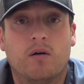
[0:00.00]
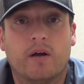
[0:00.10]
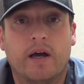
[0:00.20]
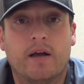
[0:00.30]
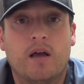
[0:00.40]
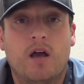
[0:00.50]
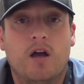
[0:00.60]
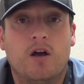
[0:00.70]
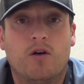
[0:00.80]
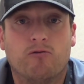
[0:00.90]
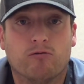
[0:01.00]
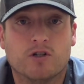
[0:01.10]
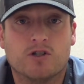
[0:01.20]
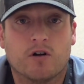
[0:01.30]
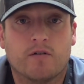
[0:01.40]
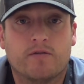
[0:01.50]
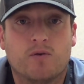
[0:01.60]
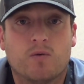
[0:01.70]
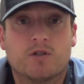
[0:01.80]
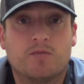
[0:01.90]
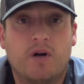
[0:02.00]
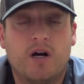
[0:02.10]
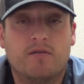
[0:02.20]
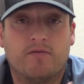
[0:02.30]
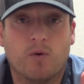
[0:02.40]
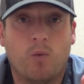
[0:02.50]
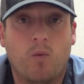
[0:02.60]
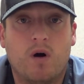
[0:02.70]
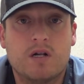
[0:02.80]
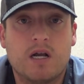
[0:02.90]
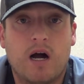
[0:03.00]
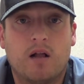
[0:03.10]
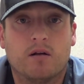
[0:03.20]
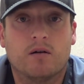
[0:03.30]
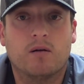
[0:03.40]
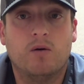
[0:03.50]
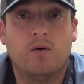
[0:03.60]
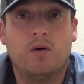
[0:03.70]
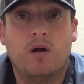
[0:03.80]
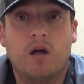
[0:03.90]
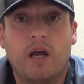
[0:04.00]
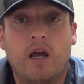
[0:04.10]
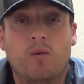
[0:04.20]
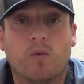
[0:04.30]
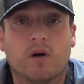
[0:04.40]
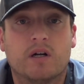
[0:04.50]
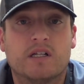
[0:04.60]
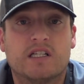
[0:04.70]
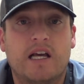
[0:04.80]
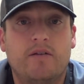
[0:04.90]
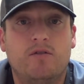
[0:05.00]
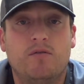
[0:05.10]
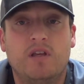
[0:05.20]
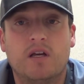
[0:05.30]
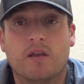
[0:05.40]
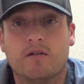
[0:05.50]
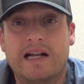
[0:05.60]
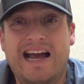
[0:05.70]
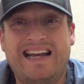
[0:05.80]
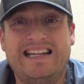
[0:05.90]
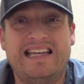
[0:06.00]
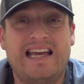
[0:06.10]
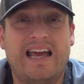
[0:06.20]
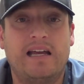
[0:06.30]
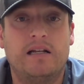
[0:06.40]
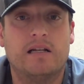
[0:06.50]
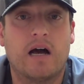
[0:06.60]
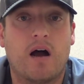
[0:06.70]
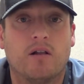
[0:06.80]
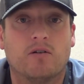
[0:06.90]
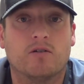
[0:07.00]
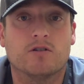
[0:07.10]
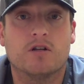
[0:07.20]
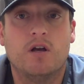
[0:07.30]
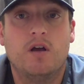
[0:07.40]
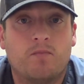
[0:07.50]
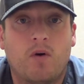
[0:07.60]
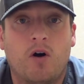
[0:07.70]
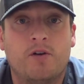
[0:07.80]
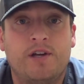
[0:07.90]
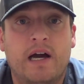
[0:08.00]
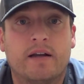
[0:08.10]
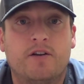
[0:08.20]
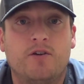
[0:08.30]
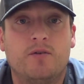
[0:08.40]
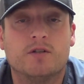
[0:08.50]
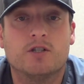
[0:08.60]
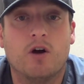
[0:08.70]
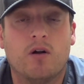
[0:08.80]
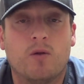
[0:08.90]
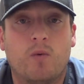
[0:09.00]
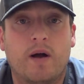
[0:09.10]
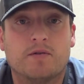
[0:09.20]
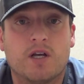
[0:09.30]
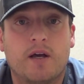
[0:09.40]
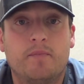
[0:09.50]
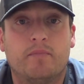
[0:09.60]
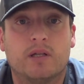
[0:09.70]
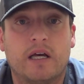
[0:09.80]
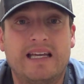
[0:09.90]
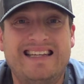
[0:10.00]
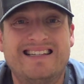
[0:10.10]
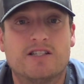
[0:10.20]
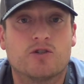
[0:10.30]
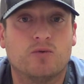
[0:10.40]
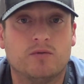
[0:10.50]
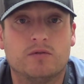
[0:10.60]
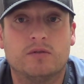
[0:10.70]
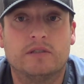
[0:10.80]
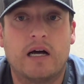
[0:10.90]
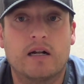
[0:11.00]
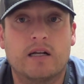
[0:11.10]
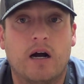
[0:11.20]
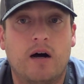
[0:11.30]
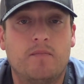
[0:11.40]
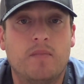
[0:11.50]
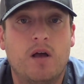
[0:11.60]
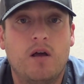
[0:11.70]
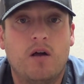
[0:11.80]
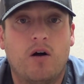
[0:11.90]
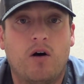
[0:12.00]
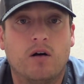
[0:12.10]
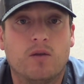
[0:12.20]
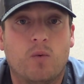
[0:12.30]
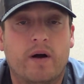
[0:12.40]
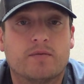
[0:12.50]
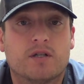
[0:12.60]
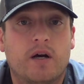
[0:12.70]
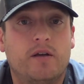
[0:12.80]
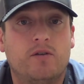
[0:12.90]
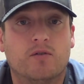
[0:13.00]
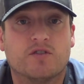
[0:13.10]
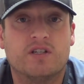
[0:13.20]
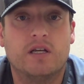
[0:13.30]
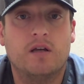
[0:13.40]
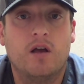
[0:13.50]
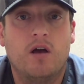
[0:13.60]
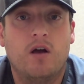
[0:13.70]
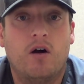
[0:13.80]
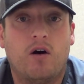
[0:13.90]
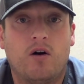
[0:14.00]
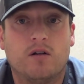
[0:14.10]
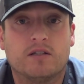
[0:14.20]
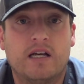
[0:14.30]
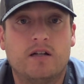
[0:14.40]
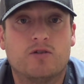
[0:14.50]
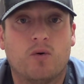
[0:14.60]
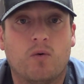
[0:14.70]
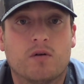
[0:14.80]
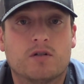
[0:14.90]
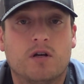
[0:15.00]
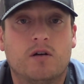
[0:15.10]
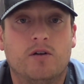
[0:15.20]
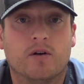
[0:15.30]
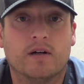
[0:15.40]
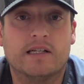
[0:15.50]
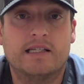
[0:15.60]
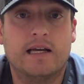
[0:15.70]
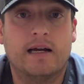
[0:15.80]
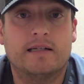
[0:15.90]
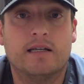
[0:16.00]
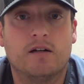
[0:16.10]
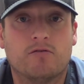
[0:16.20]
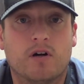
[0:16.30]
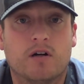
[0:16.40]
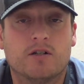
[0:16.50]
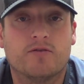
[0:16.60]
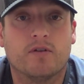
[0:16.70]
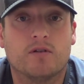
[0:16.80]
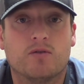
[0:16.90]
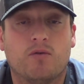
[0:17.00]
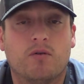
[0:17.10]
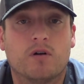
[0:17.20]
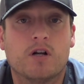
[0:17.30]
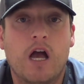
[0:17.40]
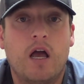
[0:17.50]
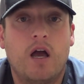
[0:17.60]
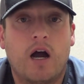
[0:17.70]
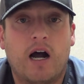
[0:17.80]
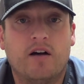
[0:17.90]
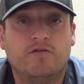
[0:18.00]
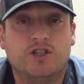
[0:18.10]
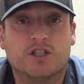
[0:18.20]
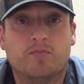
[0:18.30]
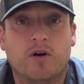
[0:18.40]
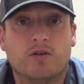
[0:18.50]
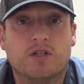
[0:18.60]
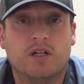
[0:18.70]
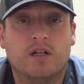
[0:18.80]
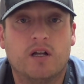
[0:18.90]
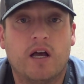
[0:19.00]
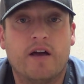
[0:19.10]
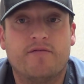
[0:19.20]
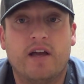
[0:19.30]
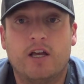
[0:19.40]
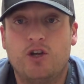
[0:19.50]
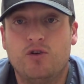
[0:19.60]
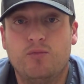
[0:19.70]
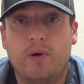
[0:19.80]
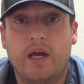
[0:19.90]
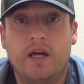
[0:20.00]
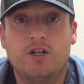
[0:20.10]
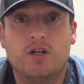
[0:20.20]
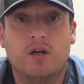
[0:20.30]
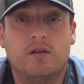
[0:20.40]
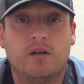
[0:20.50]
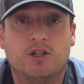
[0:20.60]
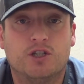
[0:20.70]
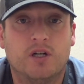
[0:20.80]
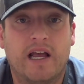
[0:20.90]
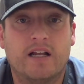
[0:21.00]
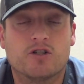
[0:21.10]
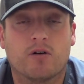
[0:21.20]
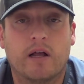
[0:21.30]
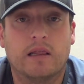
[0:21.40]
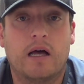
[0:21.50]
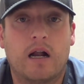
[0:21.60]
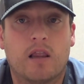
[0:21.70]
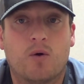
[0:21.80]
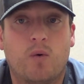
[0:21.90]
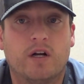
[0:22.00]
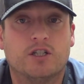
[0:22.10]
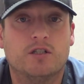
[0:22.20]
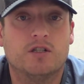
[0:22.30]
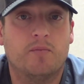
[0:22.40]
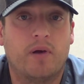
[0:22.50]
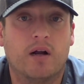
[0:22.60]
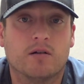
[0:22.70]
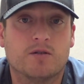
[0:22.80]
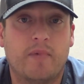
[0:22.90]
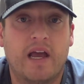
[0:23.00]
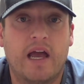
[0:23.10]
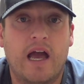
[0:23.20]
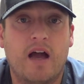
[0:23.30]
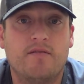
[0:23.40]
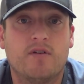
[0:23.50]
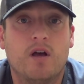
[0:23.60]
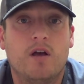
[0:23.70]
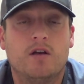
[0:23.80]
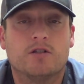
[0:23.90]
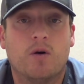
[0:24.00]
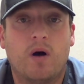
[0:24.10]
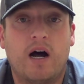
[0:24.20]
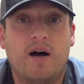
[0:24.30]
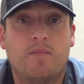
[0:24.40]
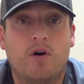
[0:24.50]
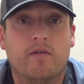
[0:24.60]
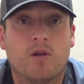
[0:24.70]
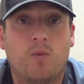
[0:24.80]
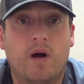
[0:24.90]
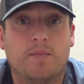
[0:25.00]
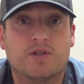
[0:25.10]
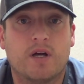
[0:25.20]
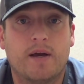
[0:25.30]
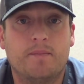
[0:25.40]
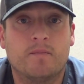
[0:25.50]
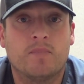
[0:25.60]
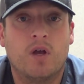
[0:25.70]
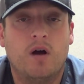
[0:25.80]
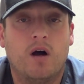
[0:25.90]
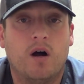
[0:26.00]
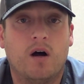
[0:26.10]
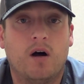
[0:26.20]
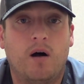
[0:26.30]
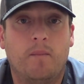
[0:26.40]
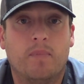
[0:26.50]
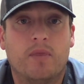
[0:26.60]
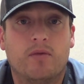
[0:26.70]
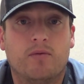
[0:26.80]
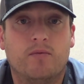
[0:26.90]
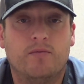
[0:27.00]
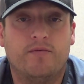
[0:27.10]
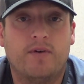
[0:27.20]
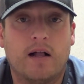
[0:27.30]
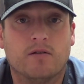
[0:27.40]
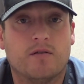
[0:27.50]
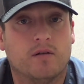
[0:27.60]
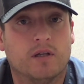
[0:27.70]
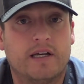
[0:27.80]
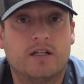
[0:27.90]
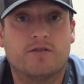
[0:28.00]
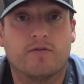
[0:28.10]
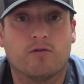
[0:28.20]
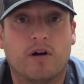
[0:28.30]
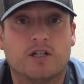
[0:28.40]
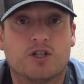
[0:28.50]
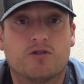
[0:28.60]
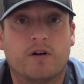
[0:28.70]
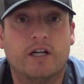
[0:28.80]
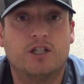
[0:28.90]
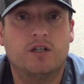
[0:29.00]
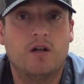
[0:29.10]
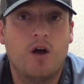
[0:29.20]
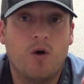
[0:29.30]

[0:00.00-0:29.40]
Okay, reserve your spot for $1 and we're going to save you the other $98. All you got to do is go to the website, playinschool.com. On the website, you'll see all 10 tours. You're going to see itineraries for the tour. I've just posted an FAQ page. It should answer a lot of the questions that parents may have. So hop over to the website, follow the links for registration.